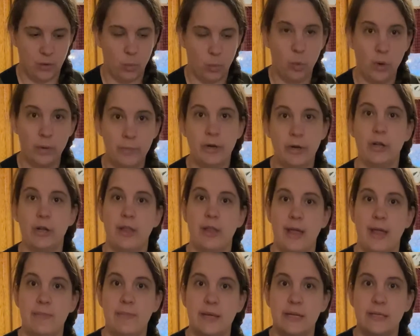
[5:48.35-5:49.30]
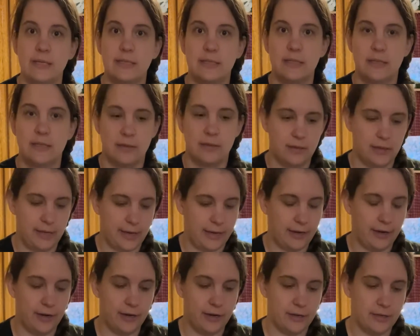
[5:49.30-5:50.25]
warmer climates,
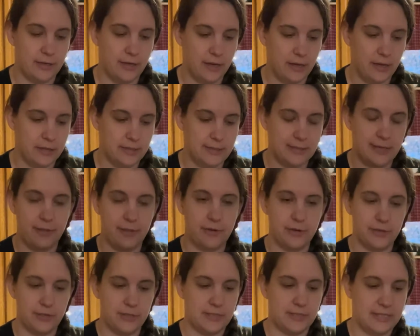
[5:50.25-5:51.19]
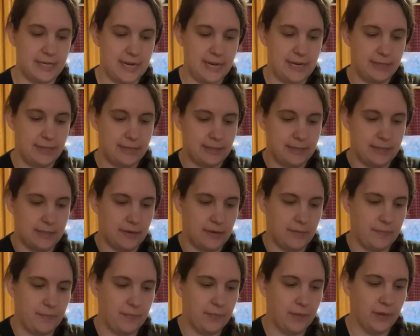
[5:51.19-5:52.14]
like our southern states,
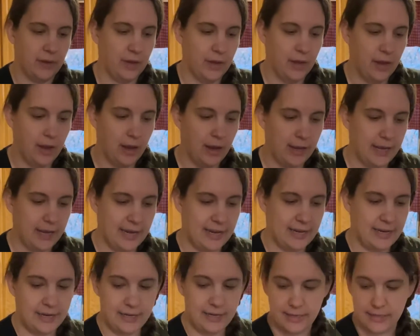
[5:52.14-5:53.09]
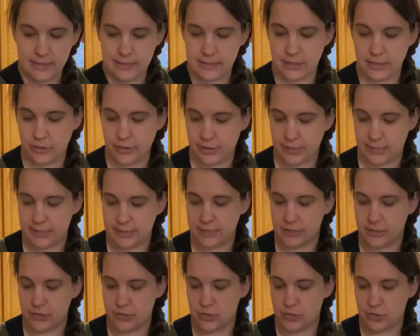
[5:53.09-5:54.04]
it is a good idea
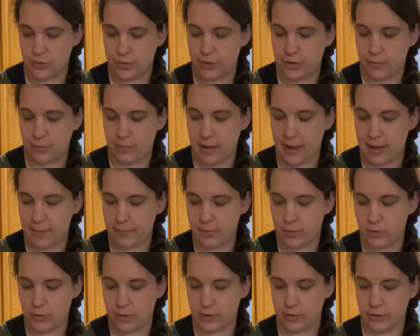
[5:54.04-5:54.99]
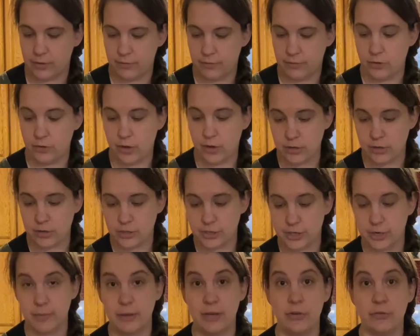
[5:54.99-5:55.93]
to store your popcorn for long
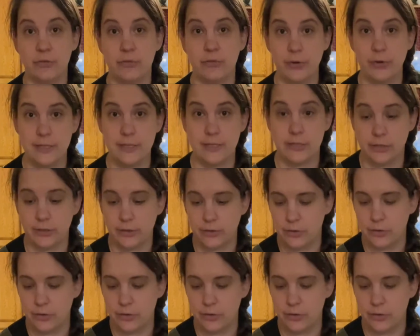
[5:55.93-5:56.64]
term in your freezer.